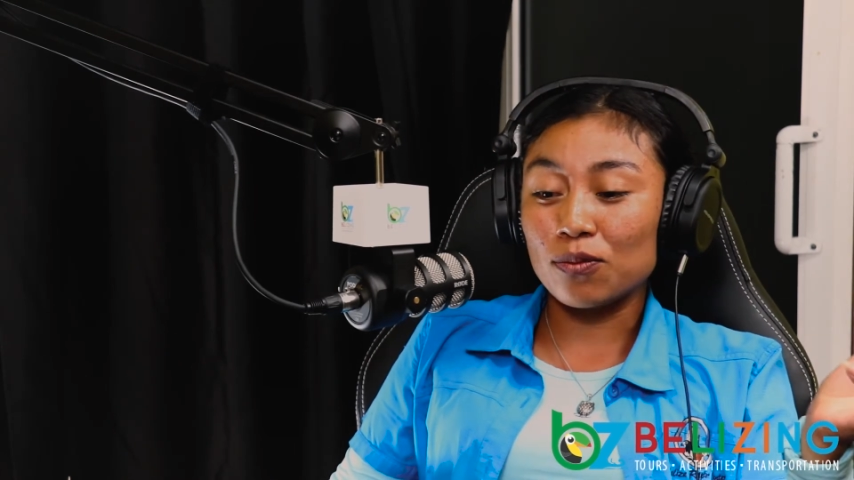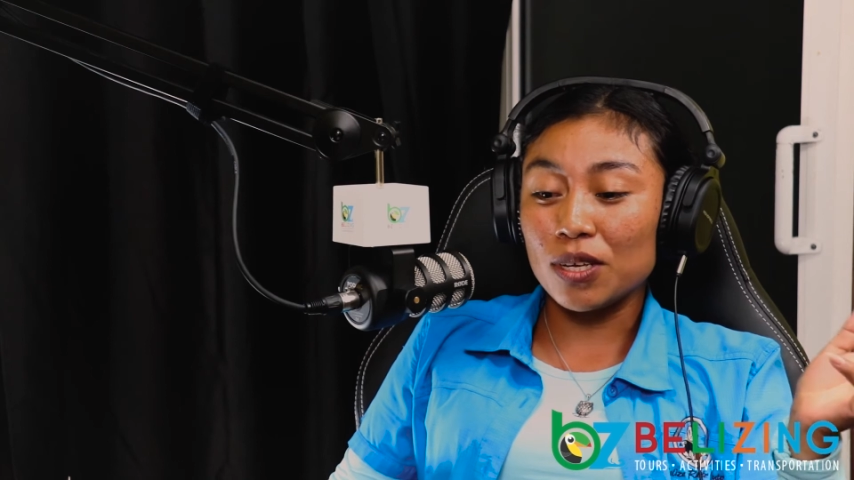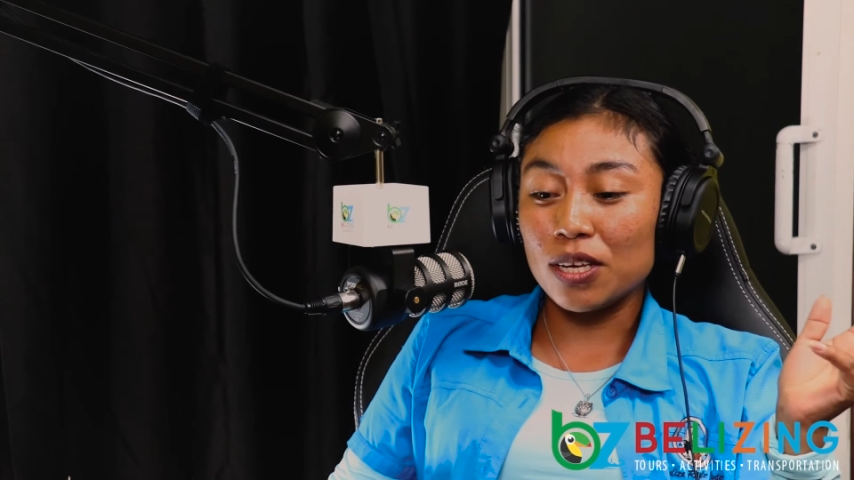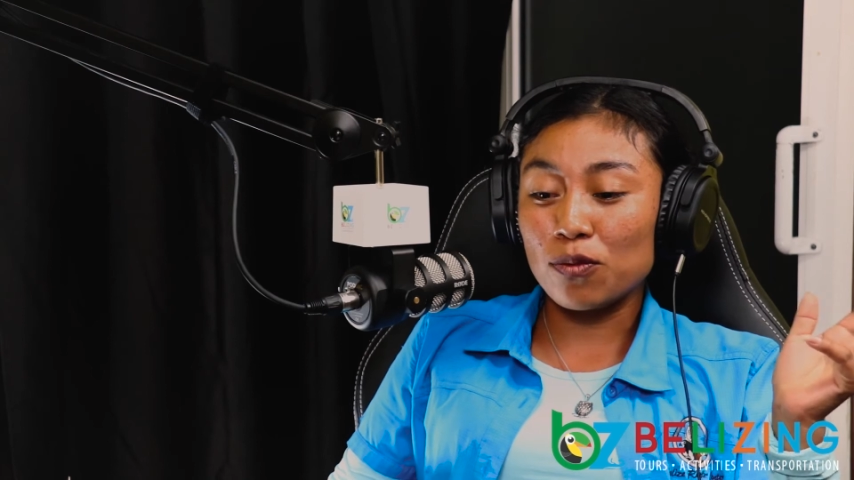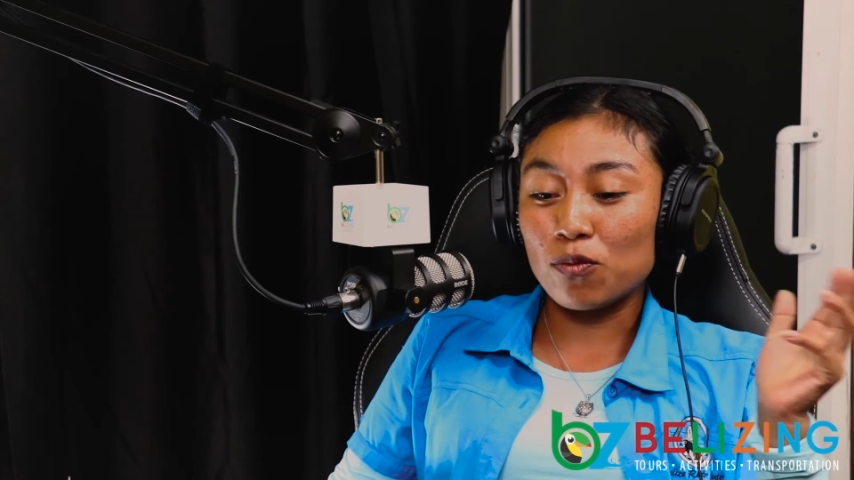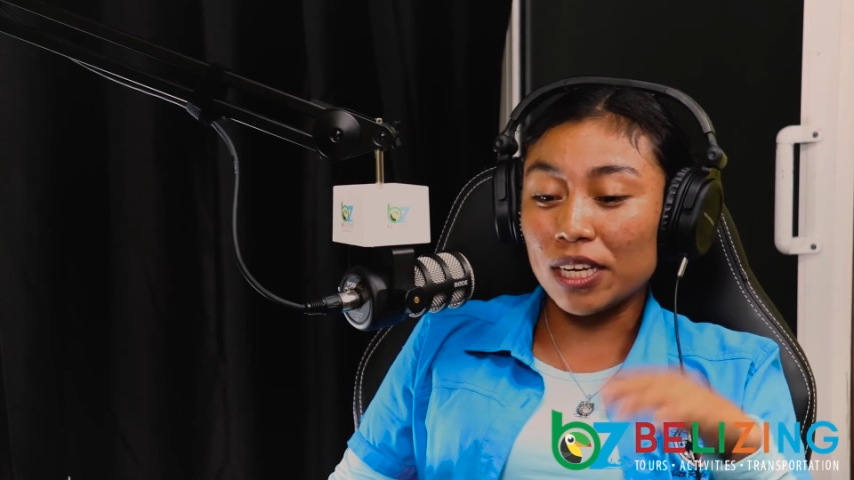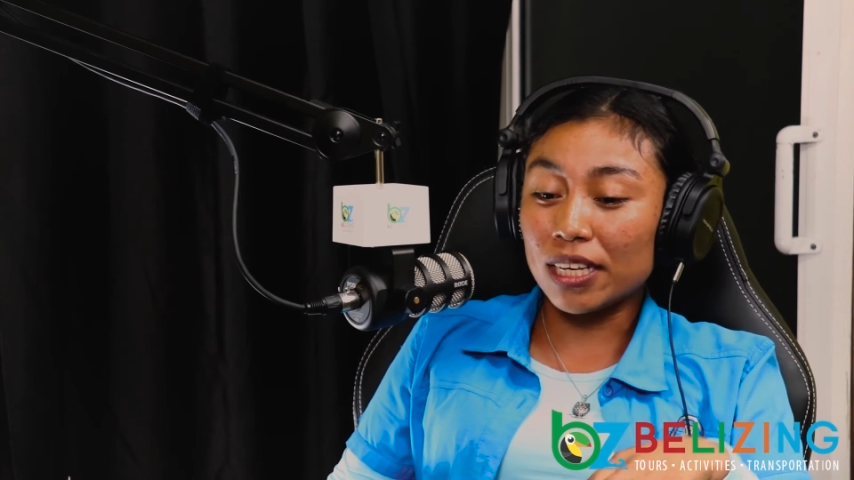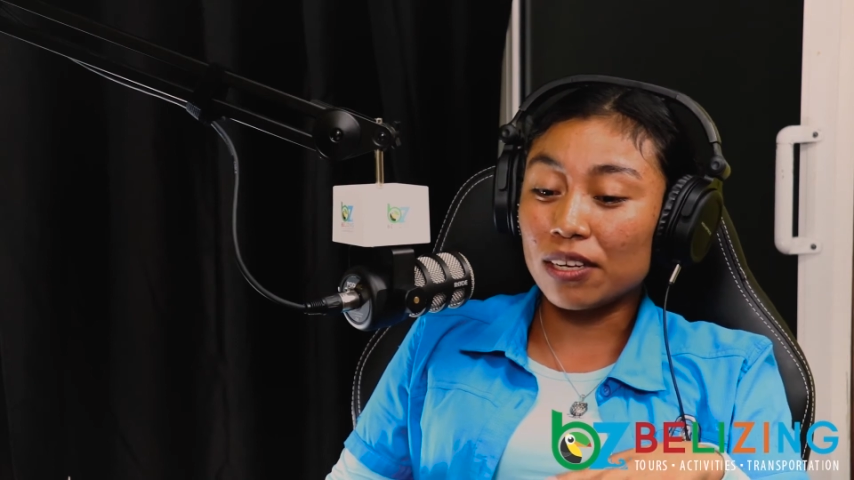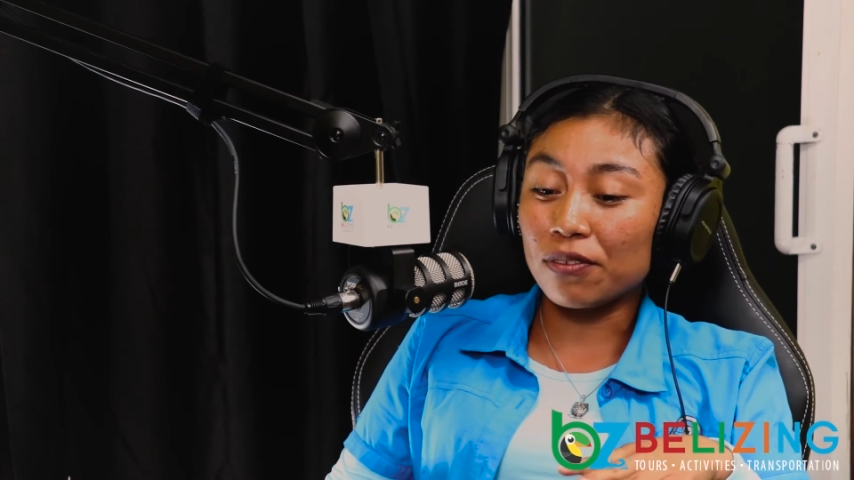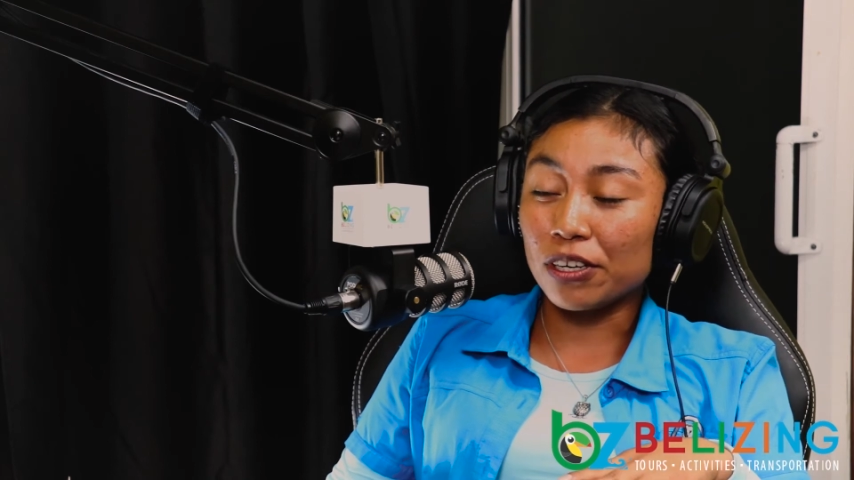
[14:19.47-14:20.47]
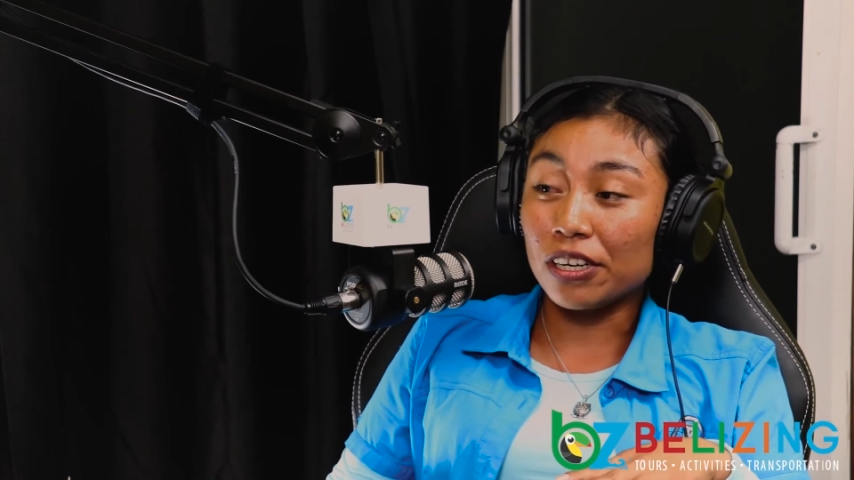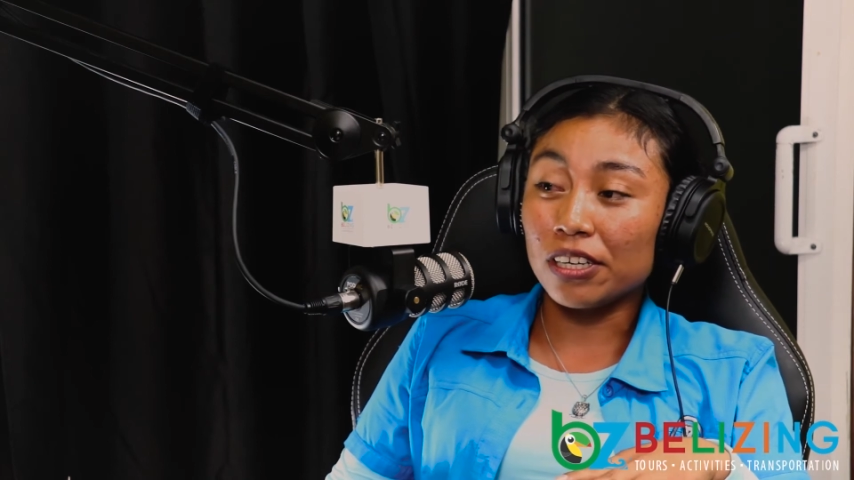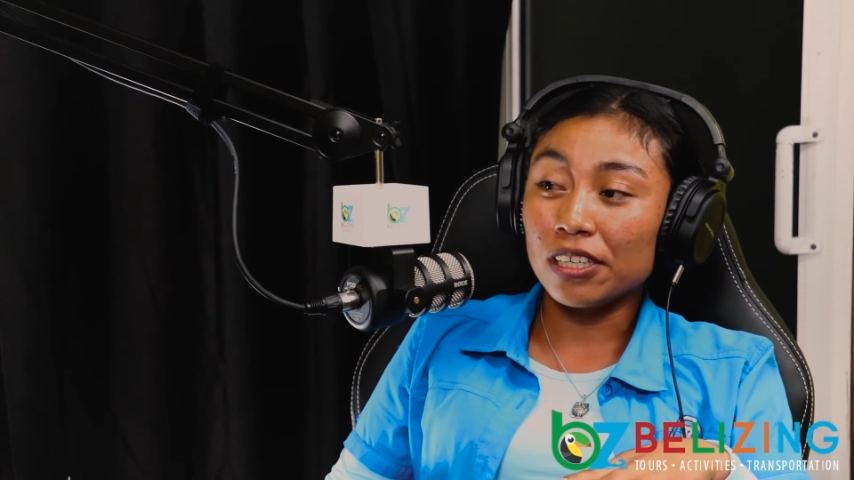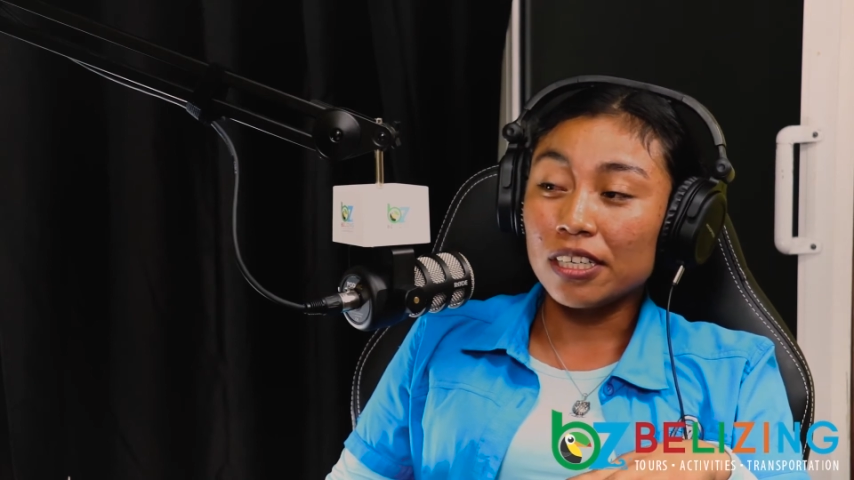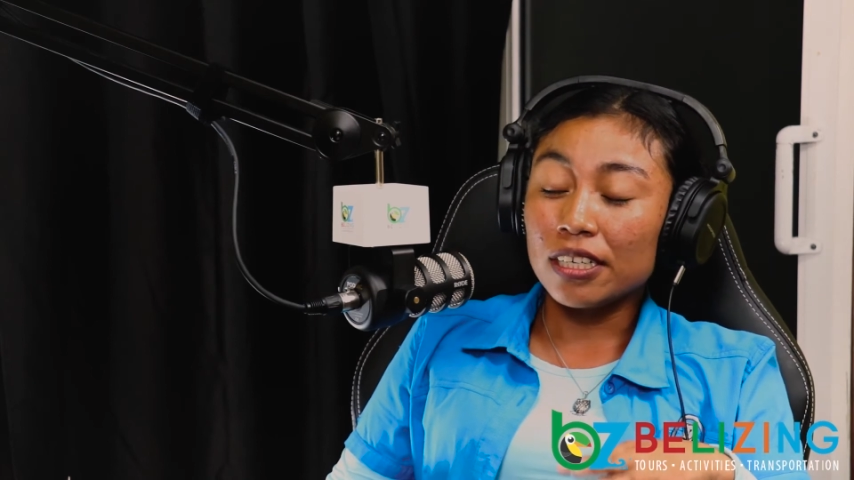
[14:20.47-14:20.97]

we waited for her